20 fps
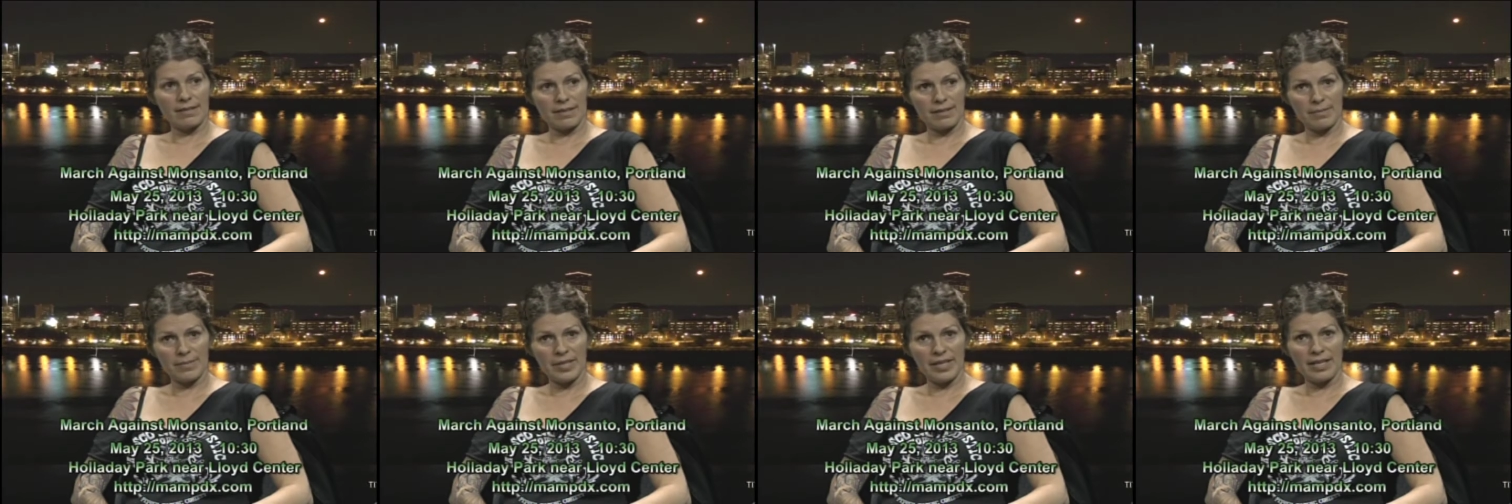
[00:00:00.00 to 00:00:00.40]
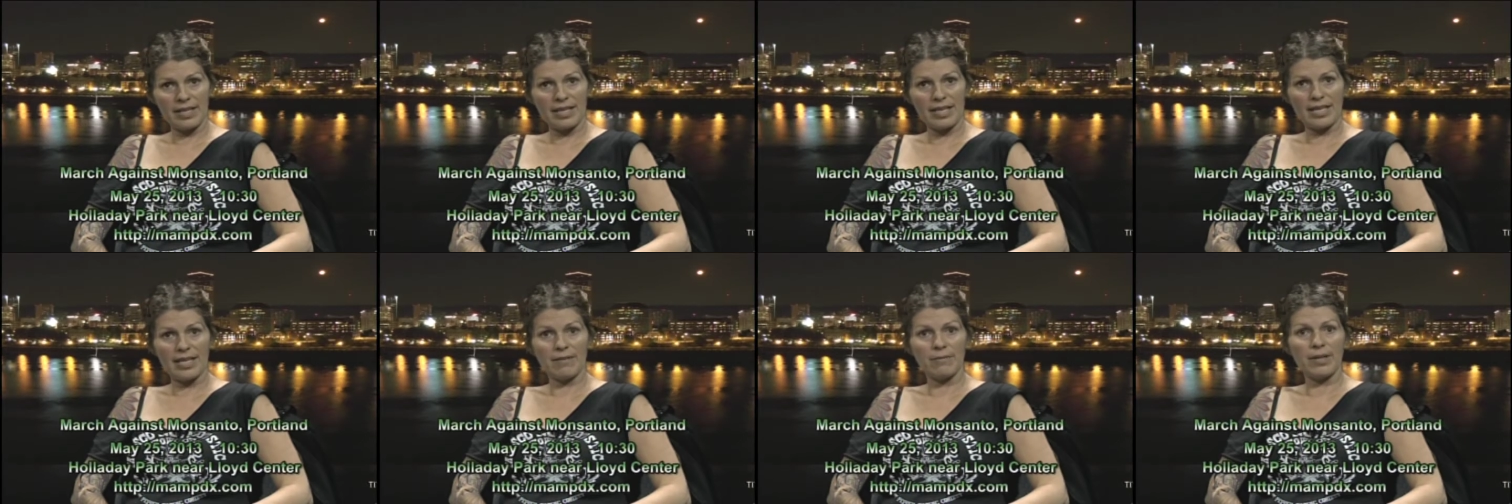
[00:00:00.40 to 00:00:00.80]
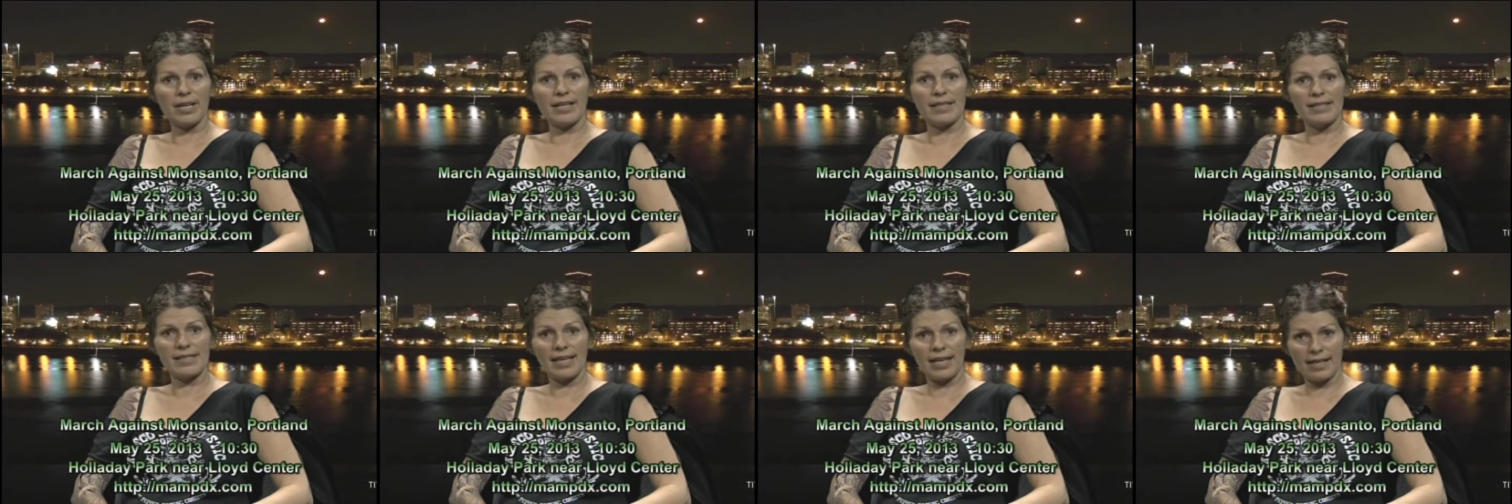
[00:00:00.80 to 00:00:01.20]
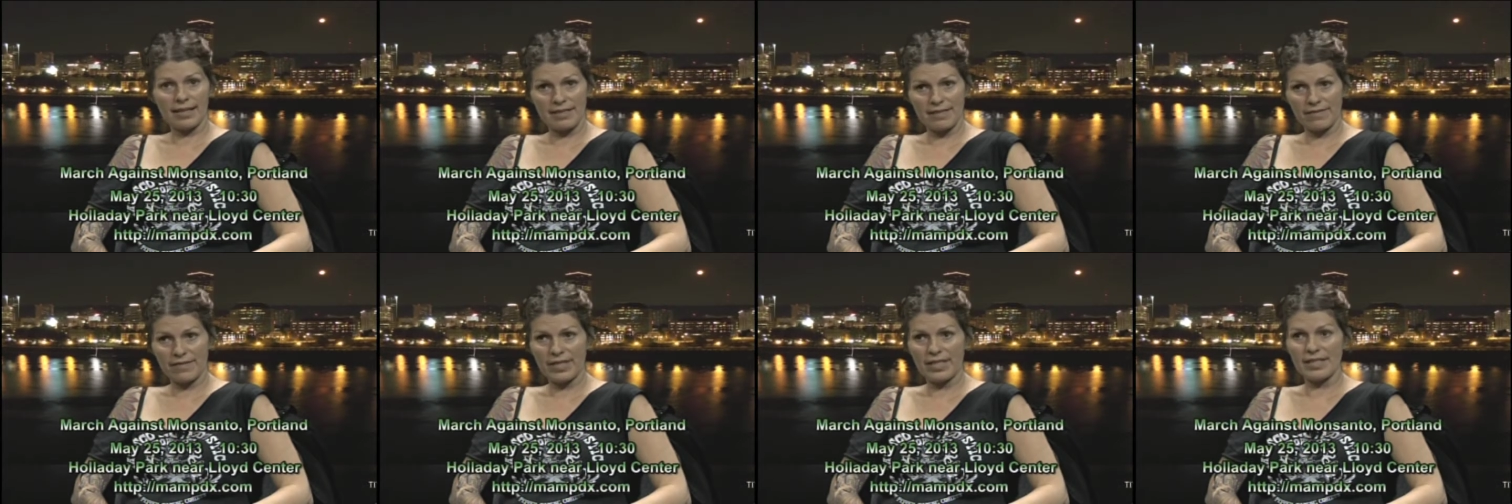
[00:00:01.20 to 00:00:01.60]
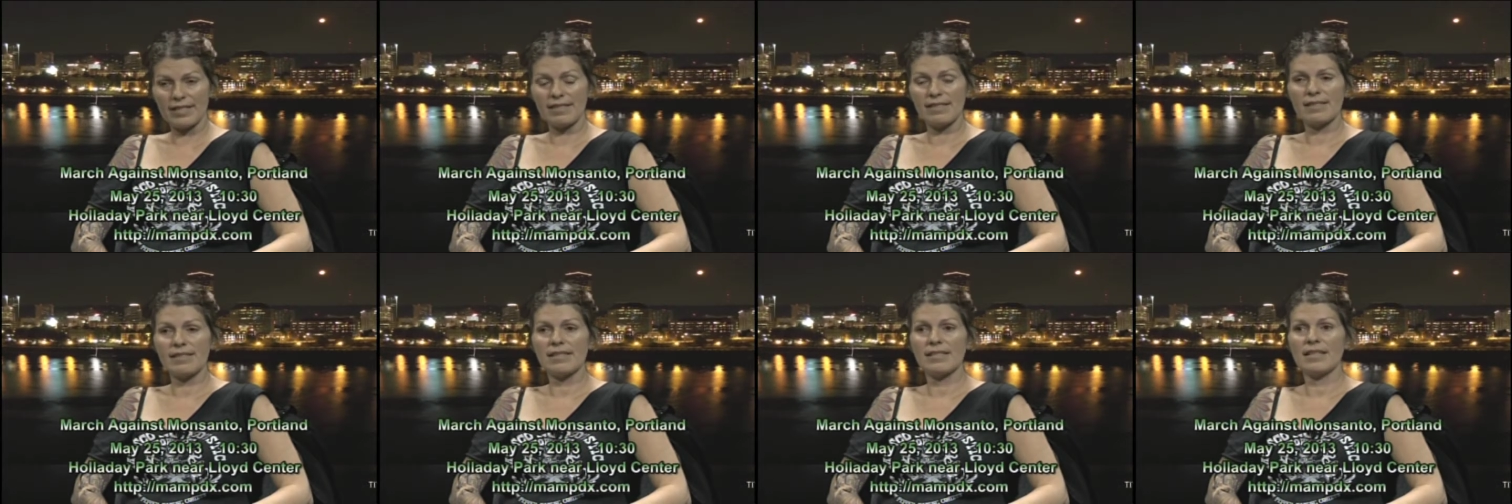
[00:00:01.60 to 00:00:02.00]
oh, community oh, yeah. rights
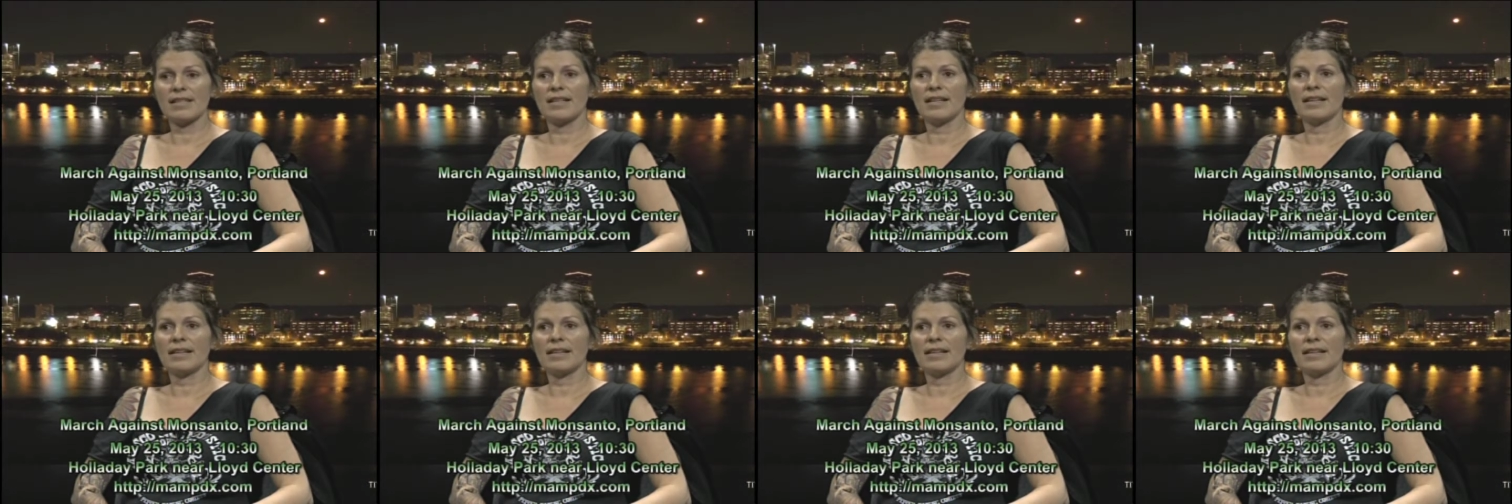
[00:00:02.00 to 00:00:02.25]
activist.